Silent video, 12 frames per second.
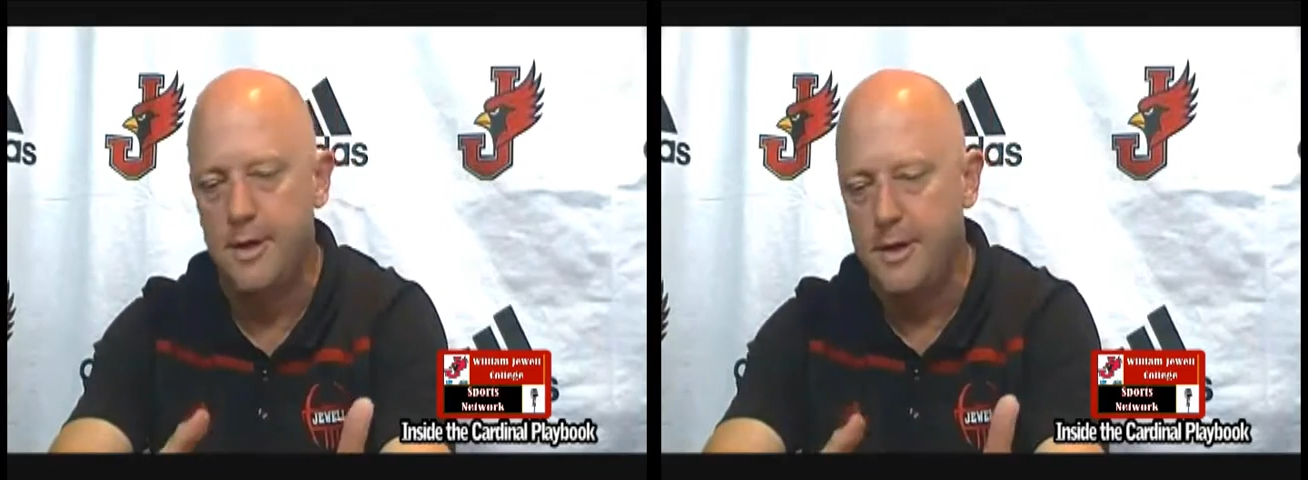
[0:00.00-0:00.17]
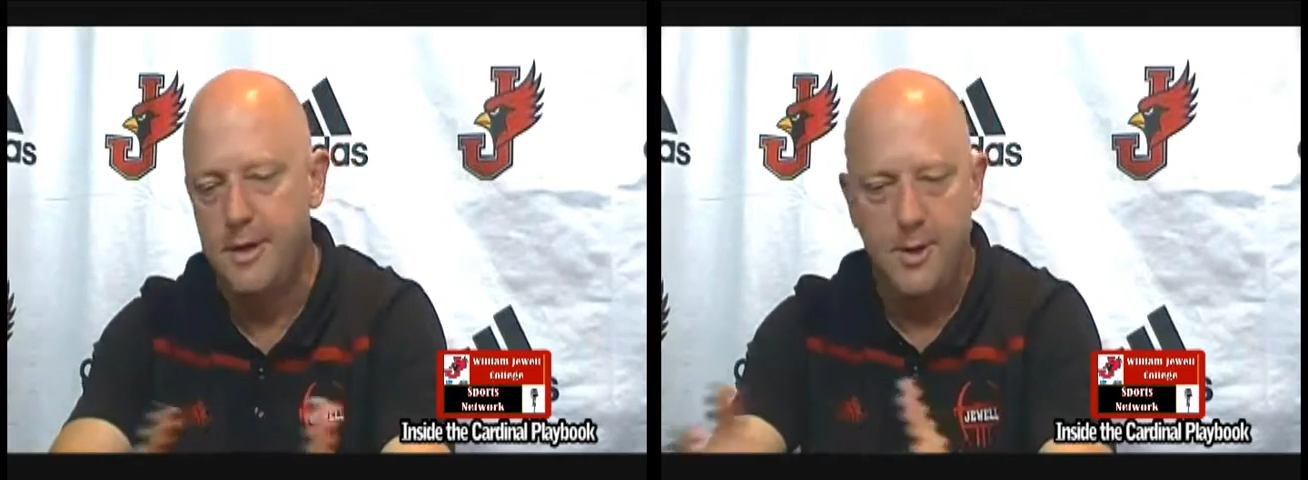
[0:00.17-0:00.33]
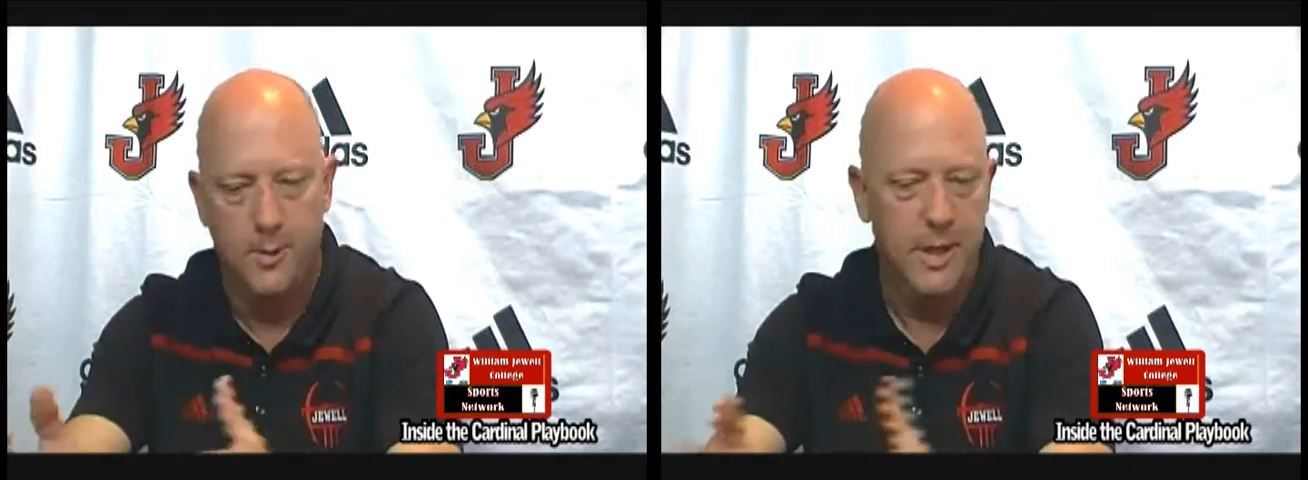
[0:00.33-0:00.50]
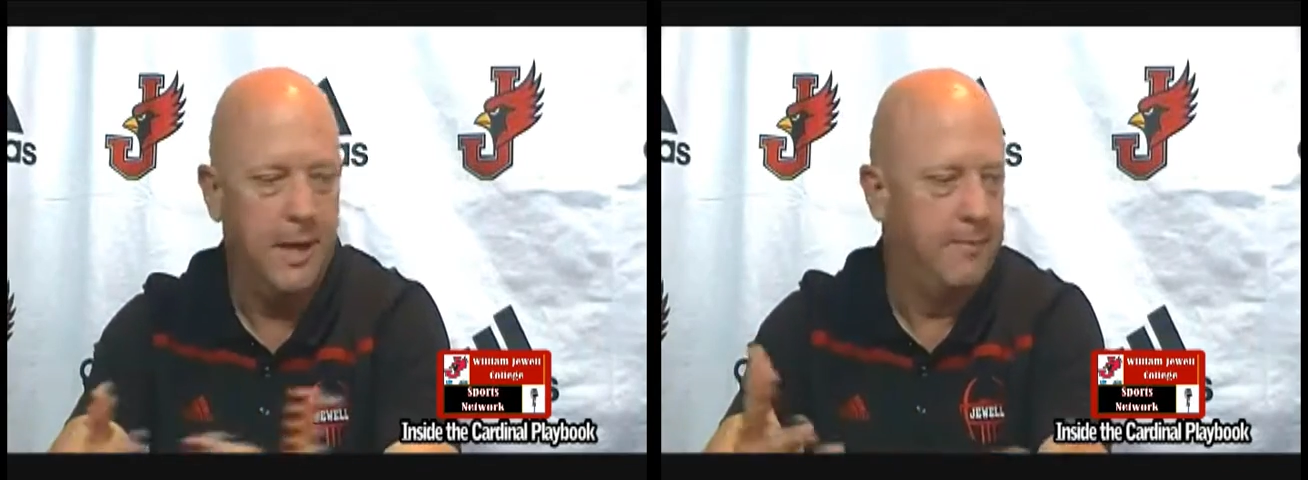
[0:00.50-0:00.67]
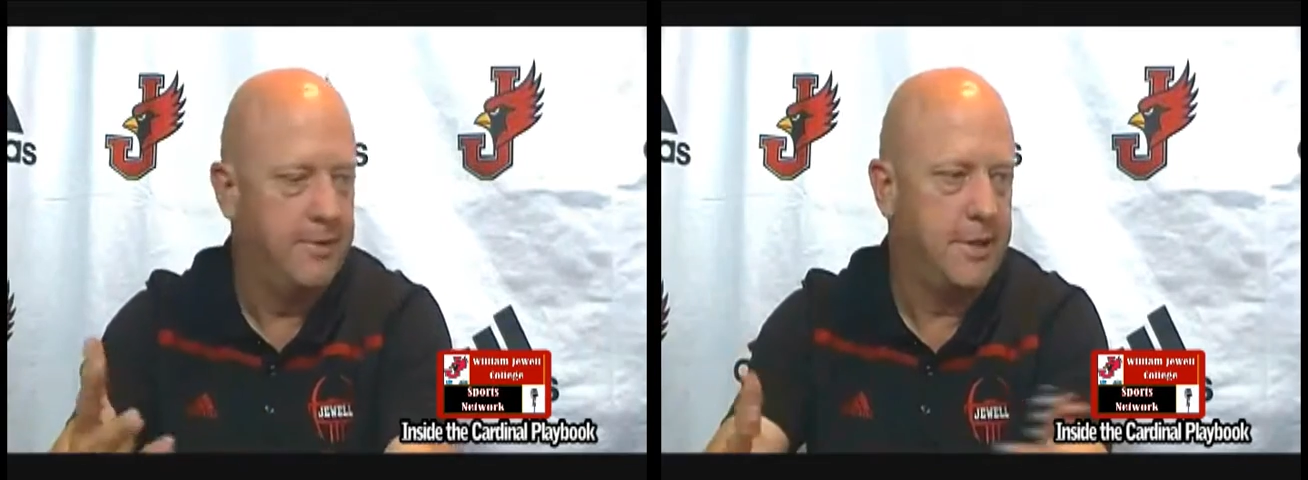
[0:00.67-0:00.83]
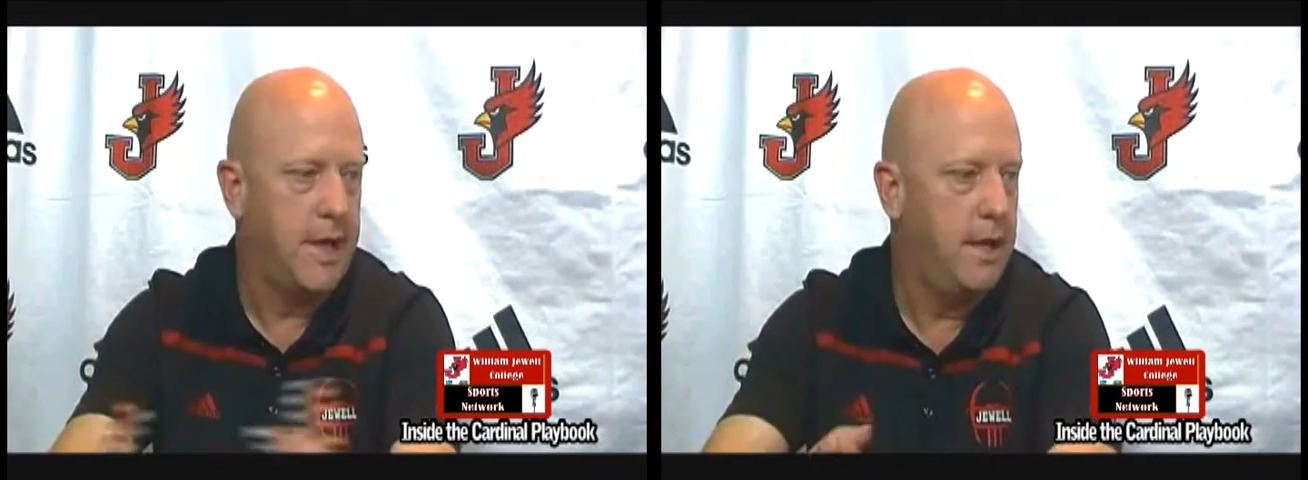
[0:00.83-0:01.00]
something
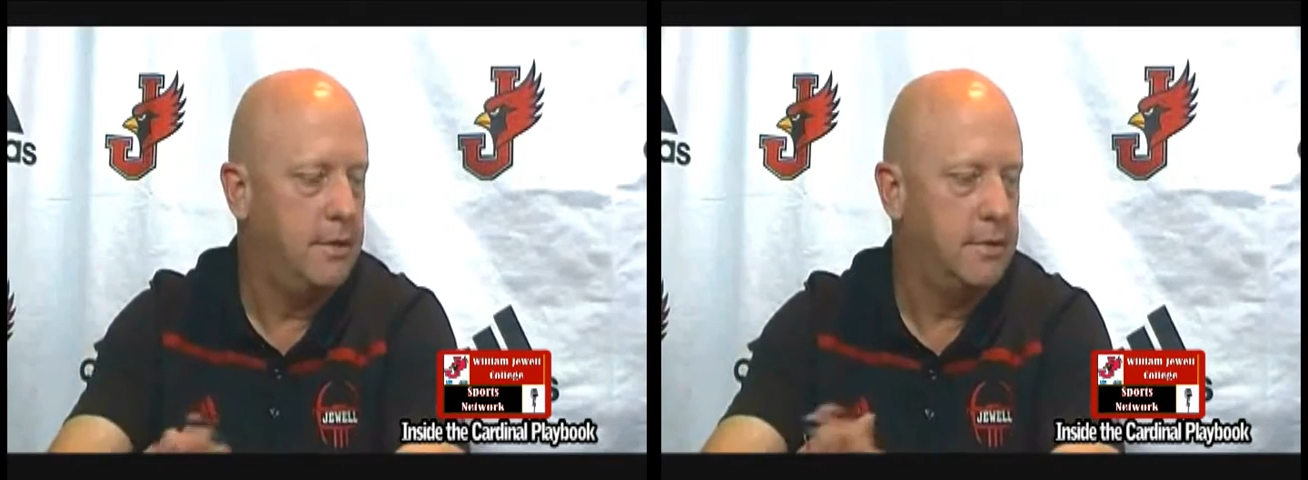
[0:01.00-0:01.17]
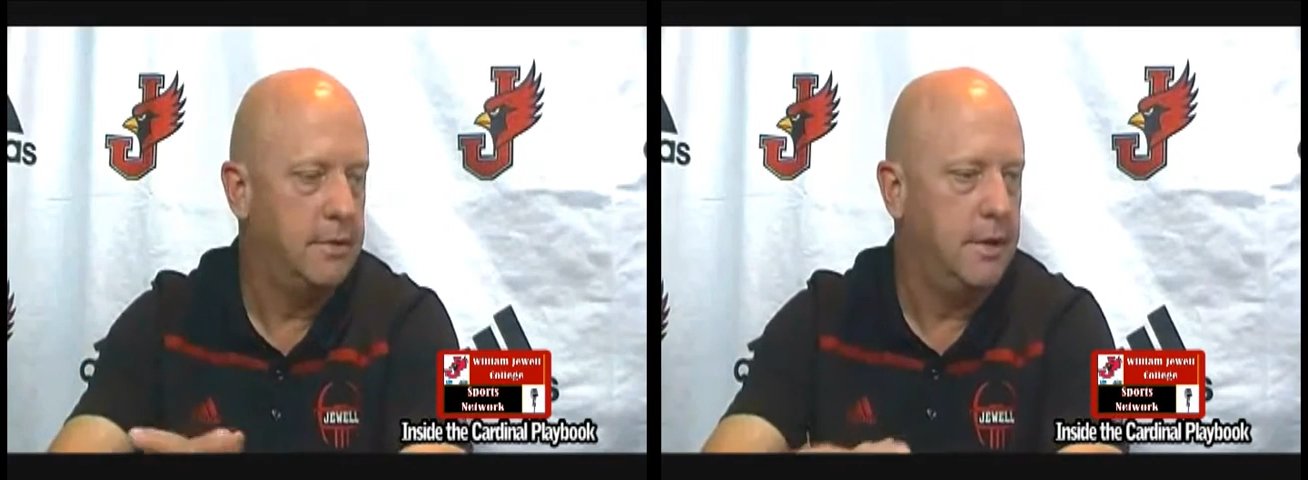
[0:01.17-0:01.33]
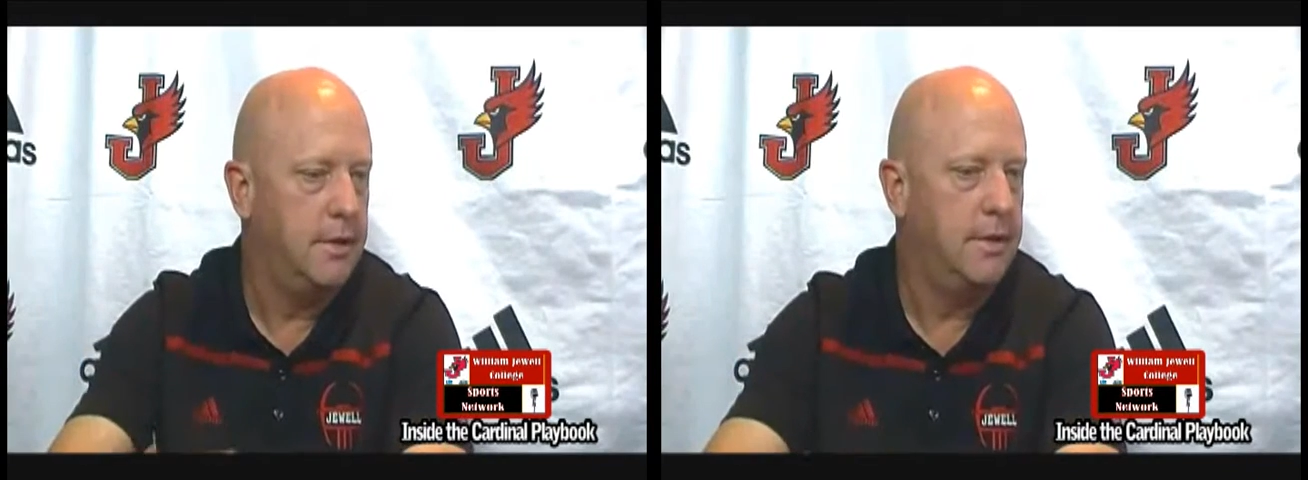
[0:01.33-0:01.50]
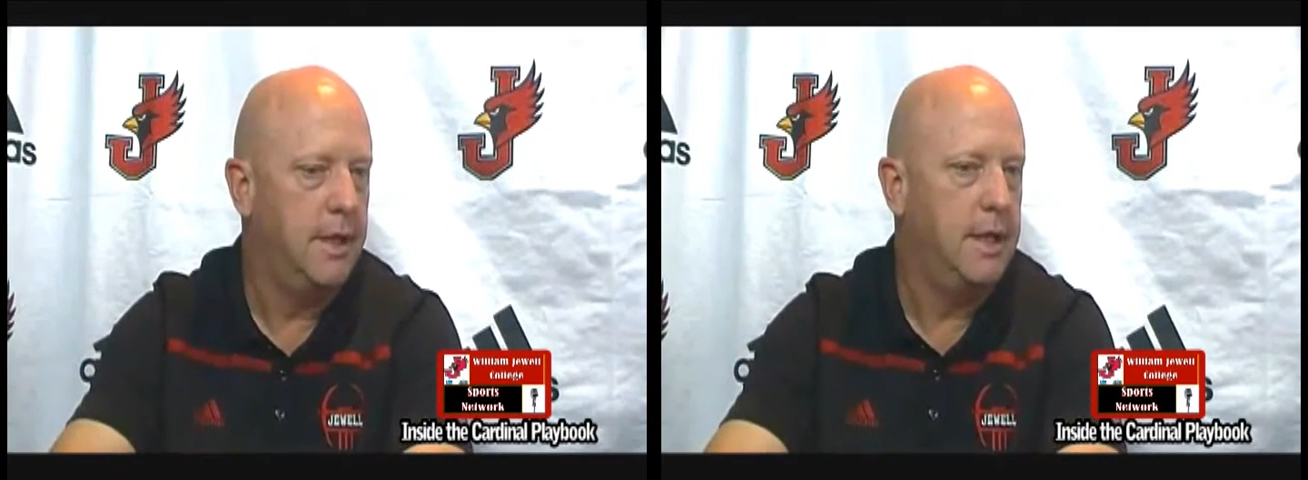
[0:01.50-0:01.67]
we emphasize,